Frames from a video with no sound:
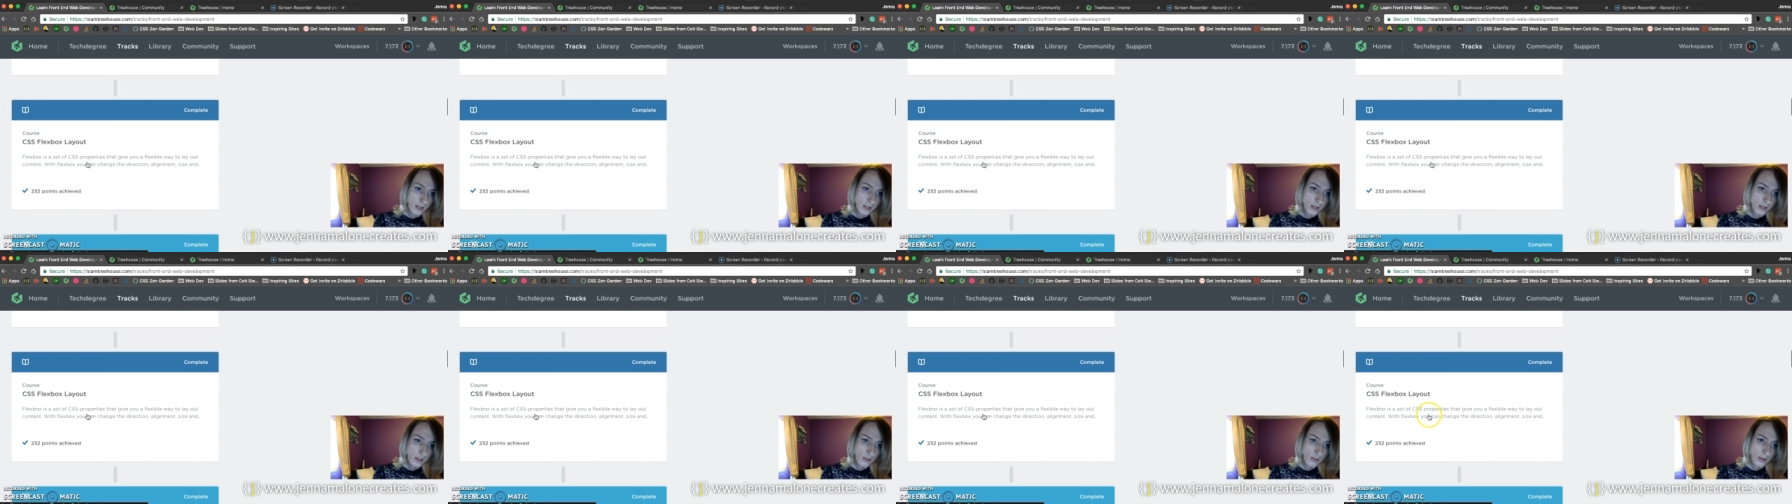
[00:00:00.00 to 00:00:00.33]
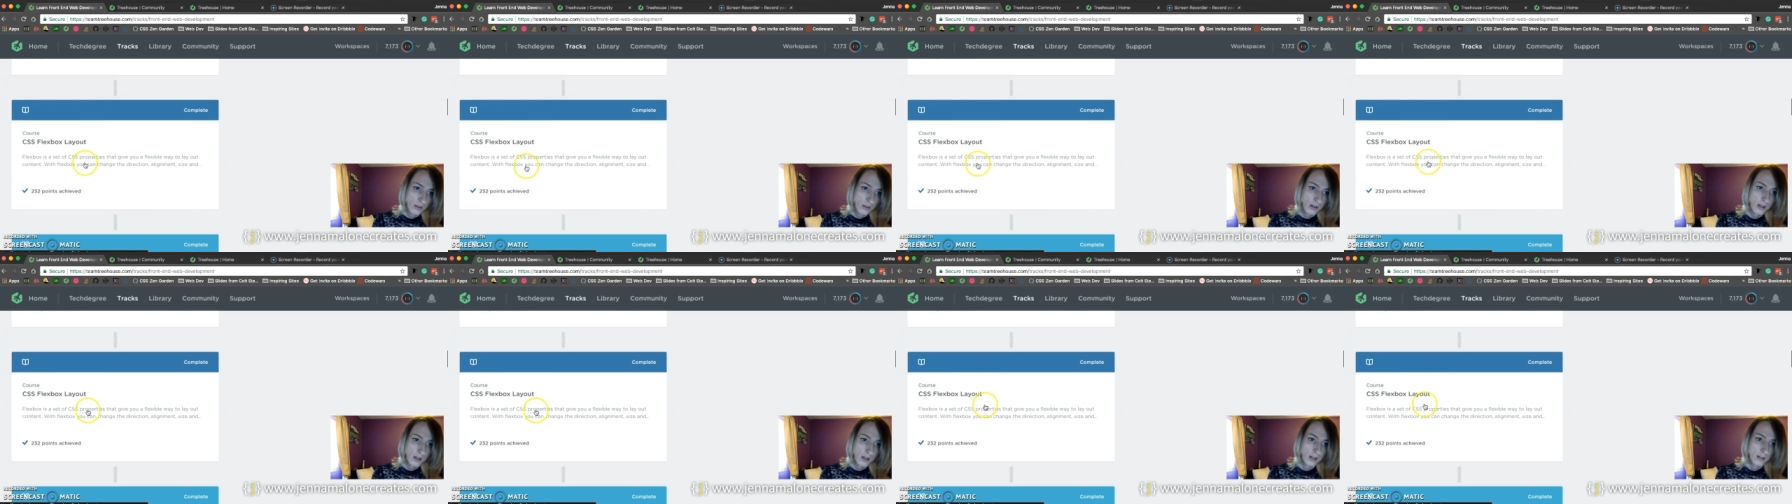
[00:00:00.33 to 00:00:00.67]
you
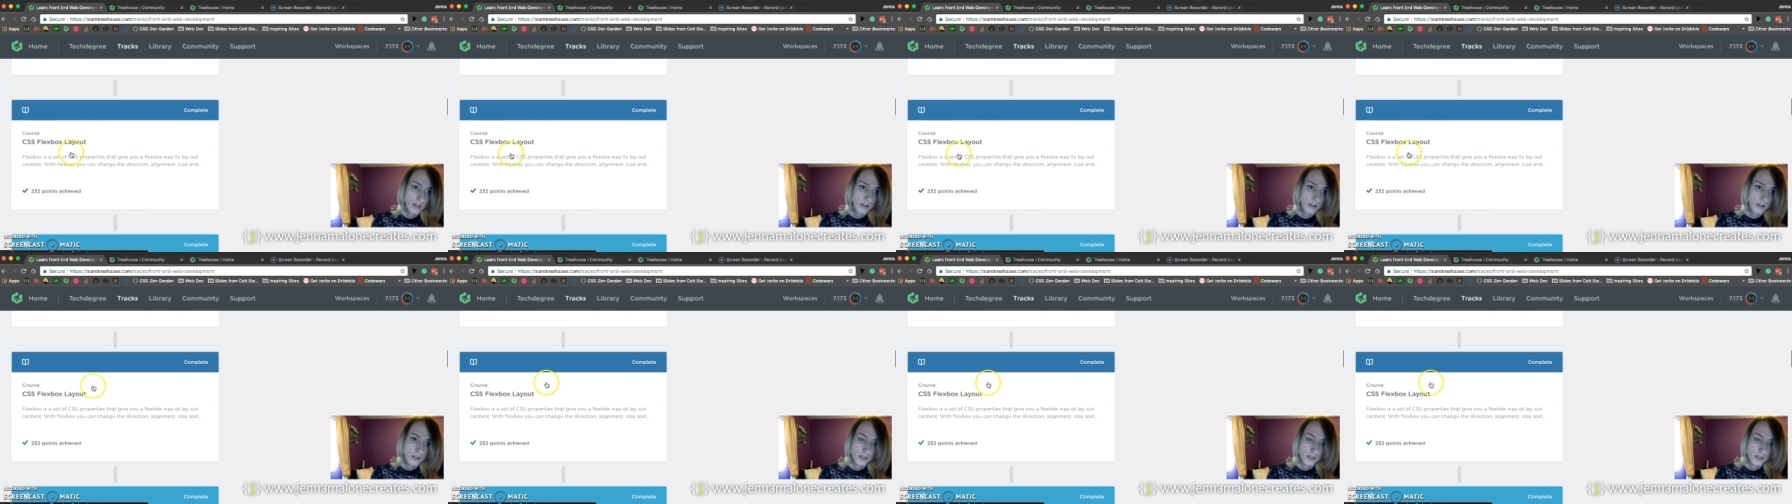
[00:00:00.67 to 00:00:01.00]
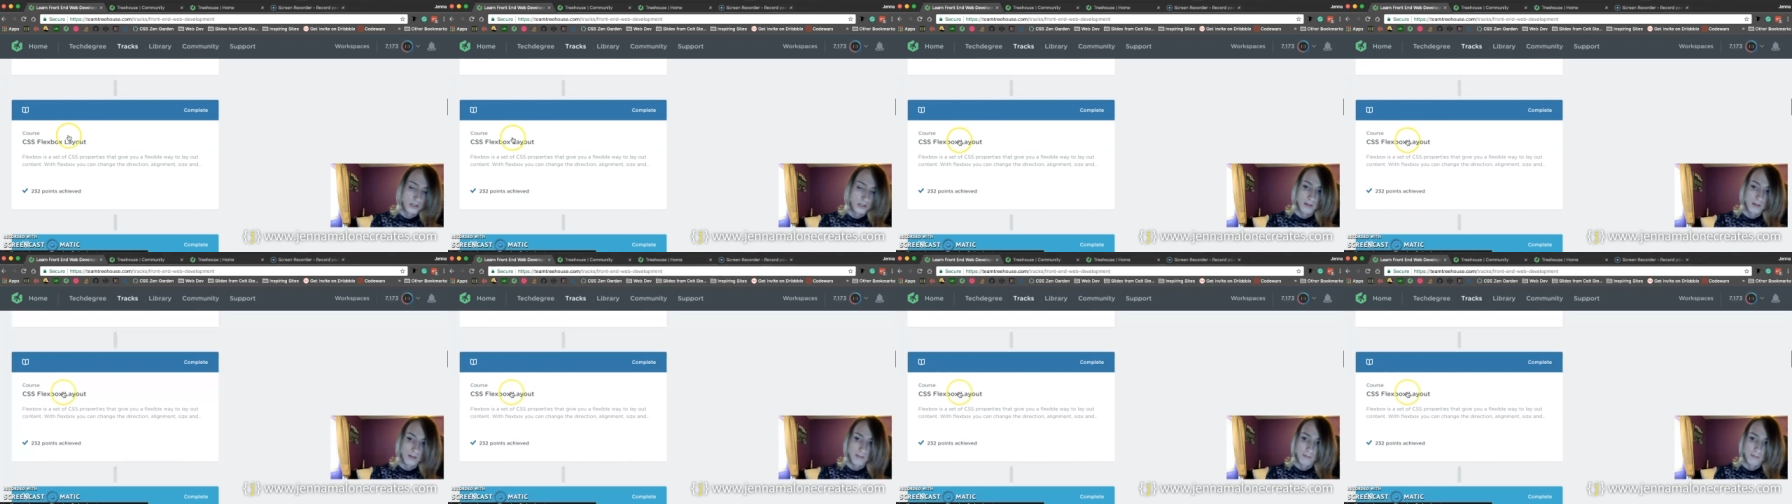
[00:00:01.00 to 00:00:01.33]
learn
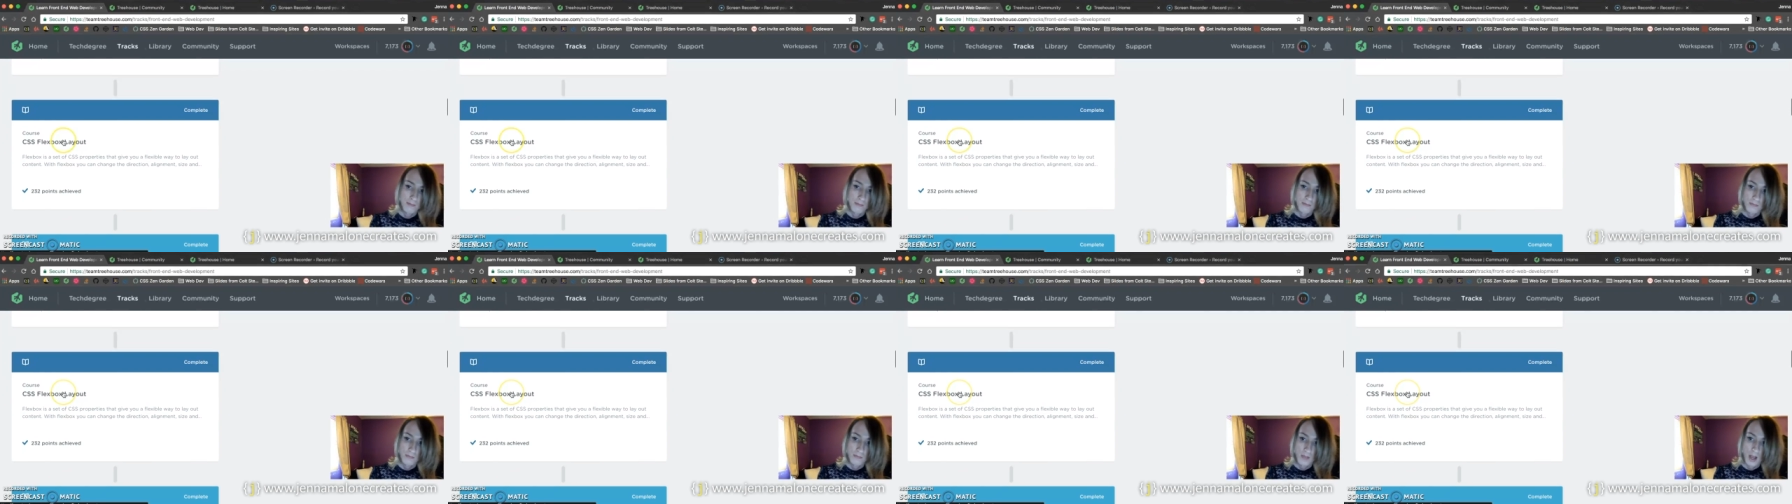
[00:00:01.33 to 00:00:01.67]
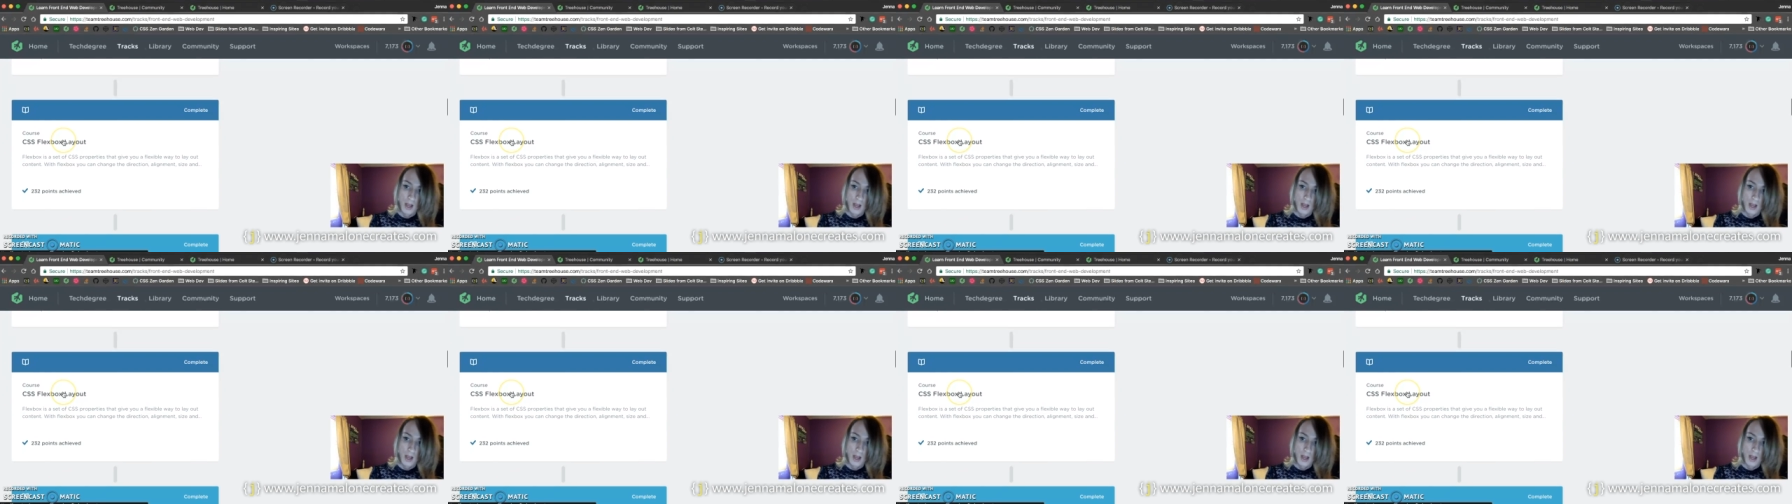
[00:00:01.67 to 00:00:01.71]
some